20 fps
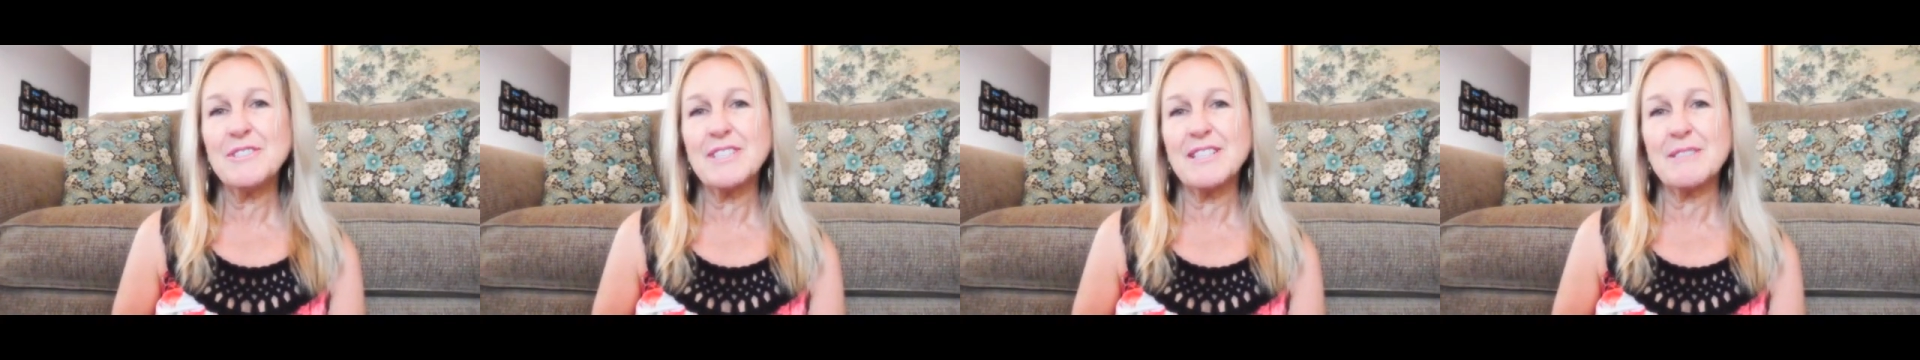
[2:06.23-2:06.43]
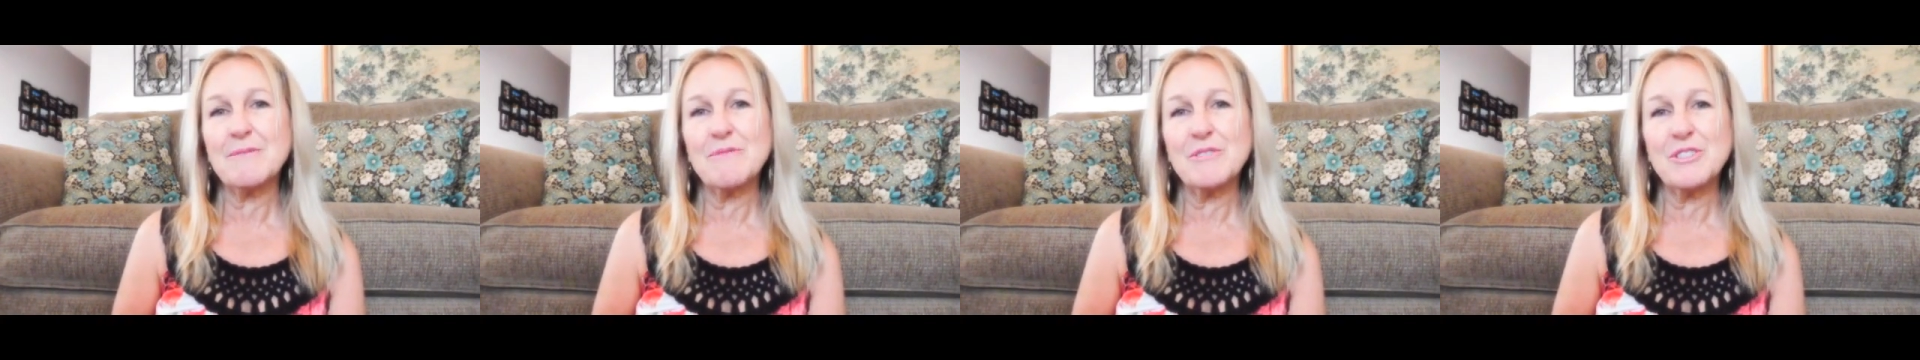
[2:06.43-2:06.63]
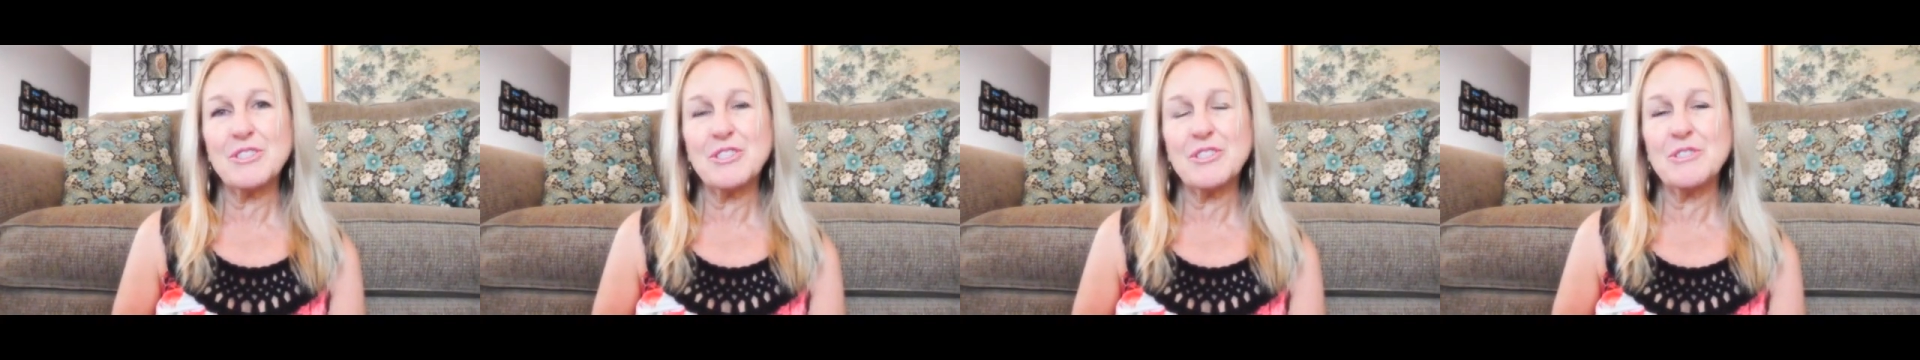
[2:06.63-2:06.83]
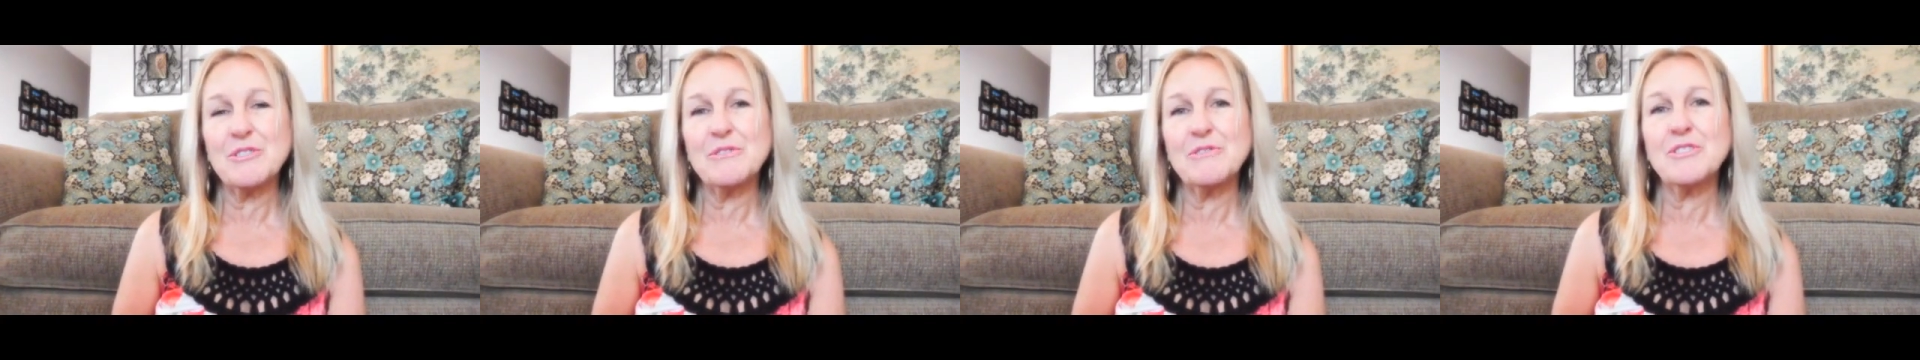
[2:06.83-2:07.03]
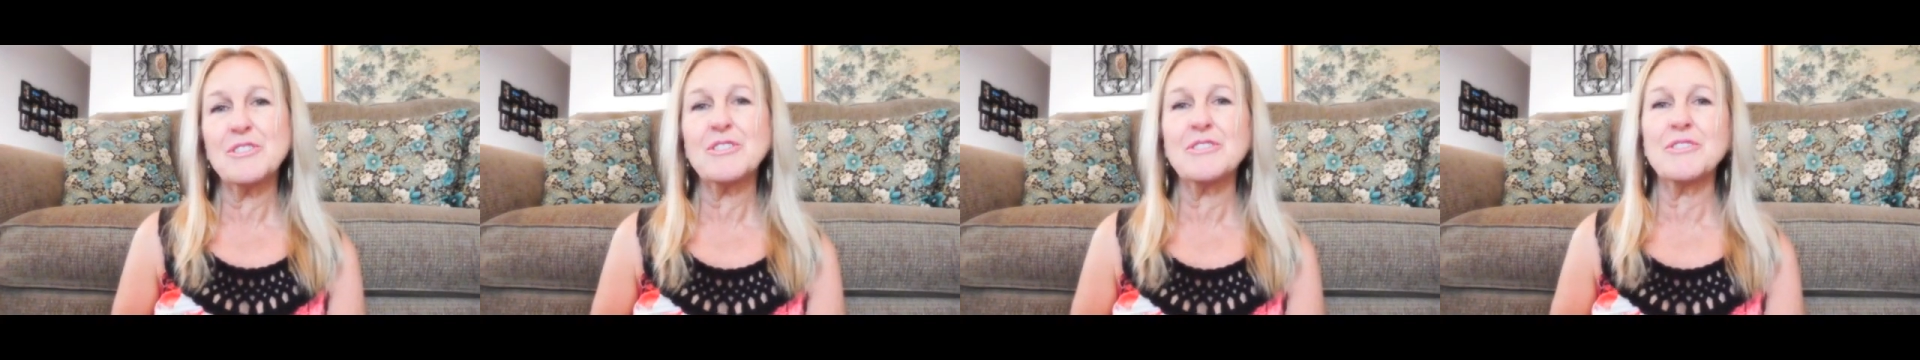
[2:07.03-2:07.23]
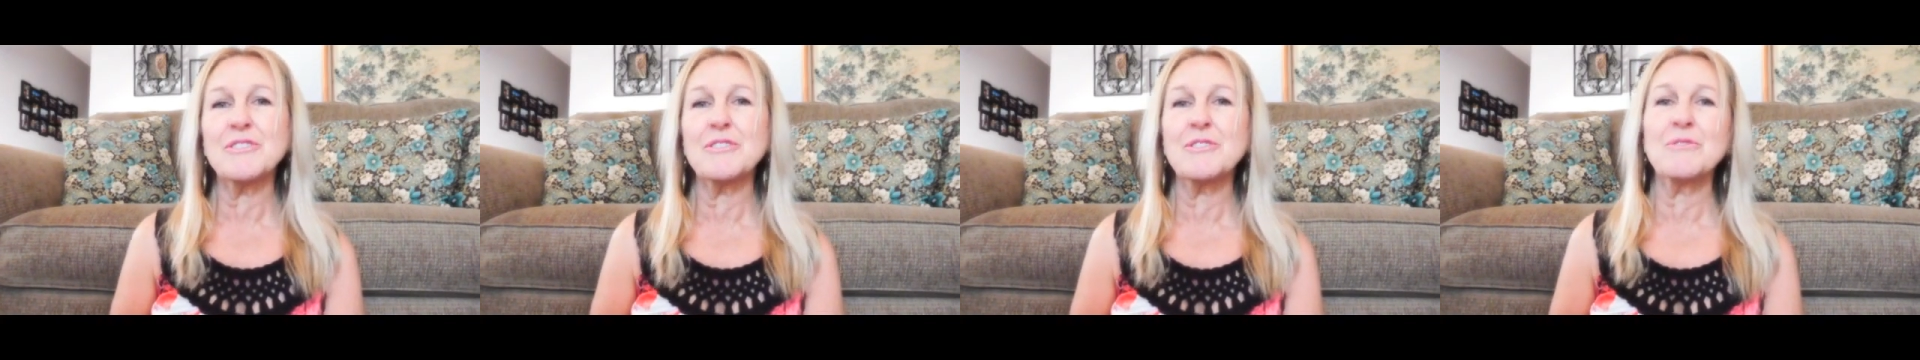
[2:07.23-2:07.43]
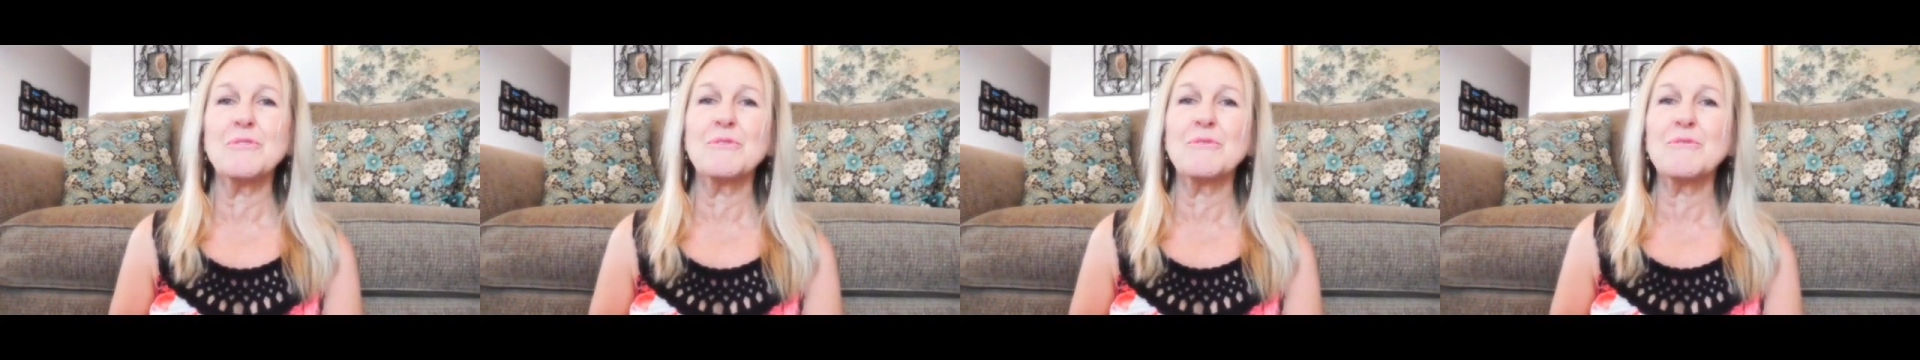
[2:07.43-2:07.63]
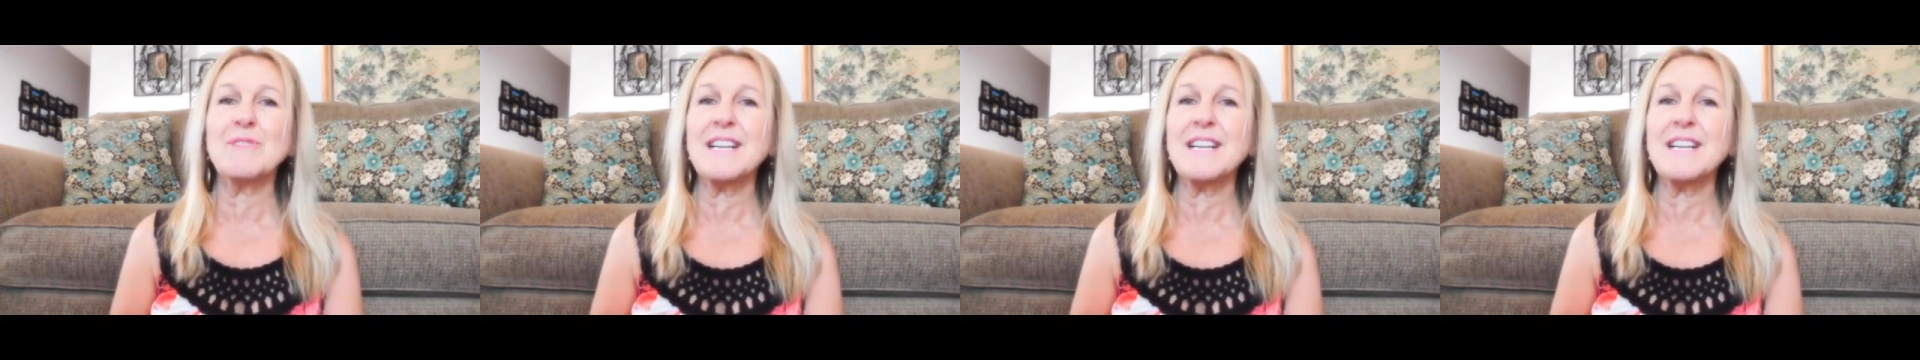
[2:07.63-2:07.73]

is I want you to